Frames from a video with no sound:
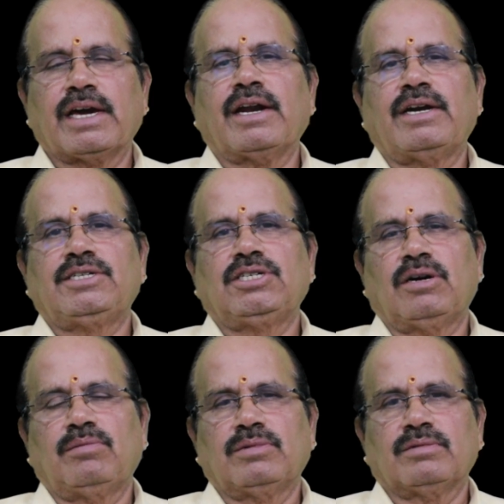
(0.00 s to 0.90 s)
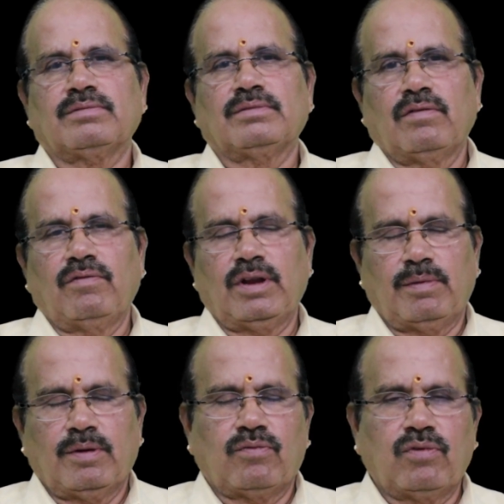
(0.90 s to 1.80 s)
sacred job
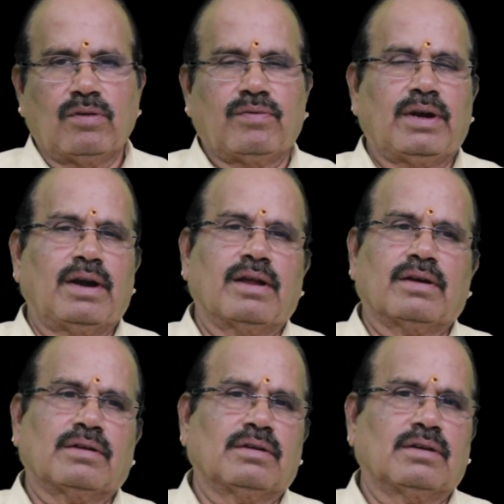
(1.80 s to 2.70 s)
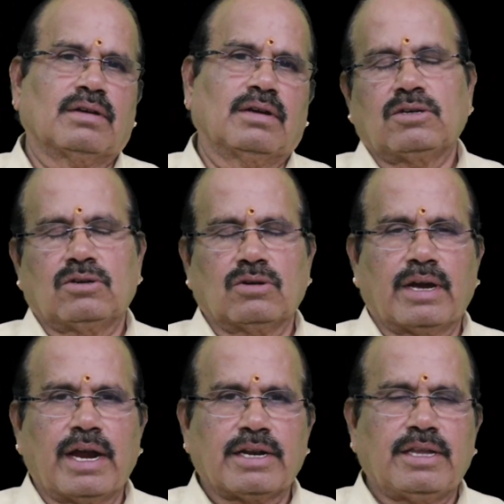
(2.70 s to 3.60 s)
will be fulfilled, to
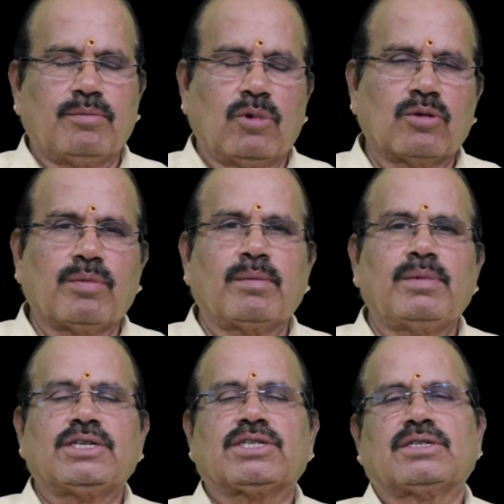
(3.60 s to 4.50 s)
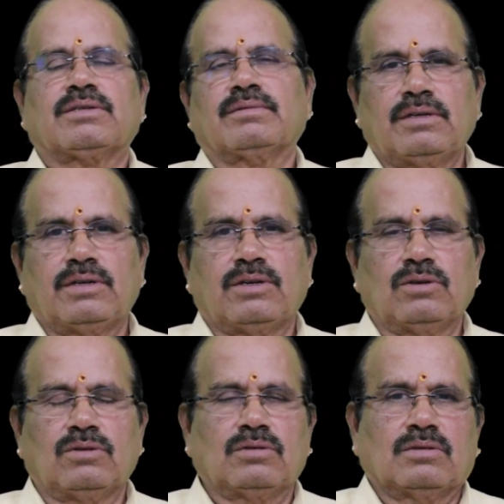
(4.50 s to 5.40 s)
get the book published,
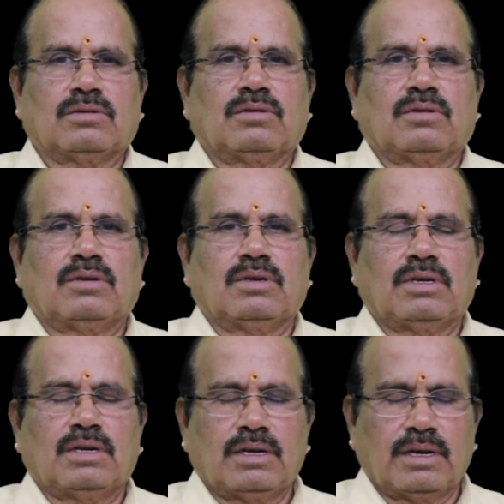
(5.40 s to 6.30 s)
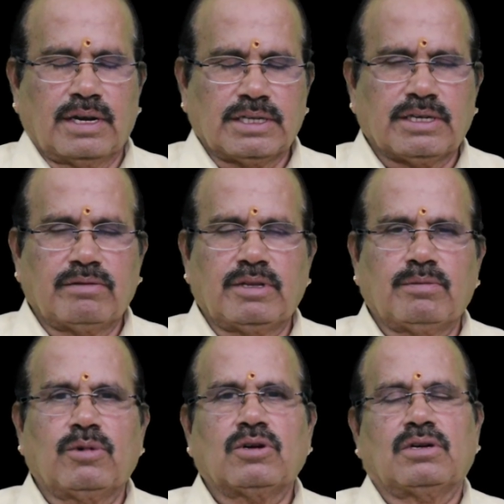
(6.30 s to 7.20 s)
to receive
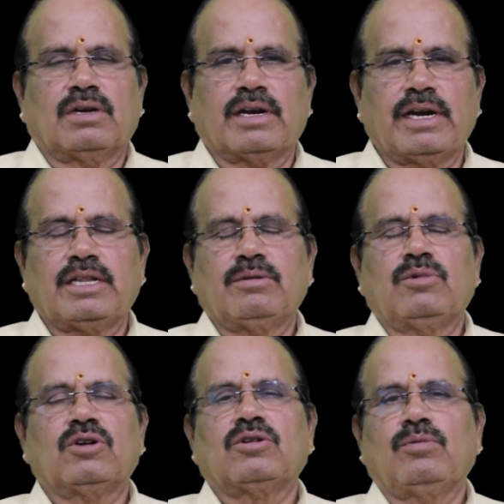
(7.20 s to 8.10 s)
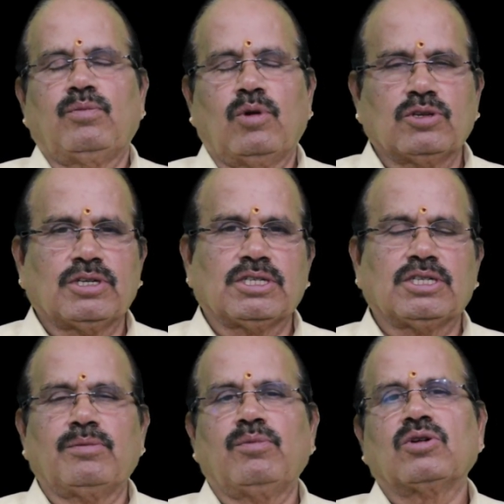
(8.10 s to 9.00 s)
the book, read the book,
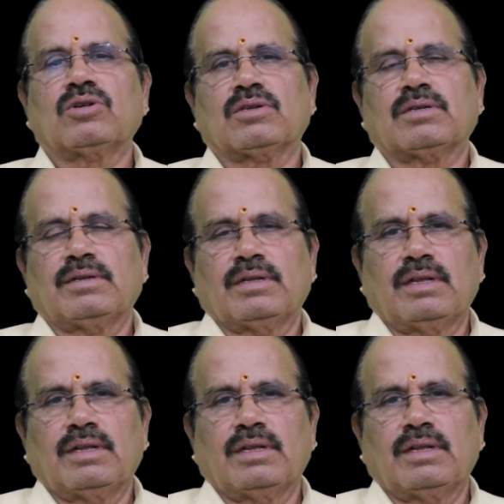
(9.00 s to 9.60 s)
possess the book,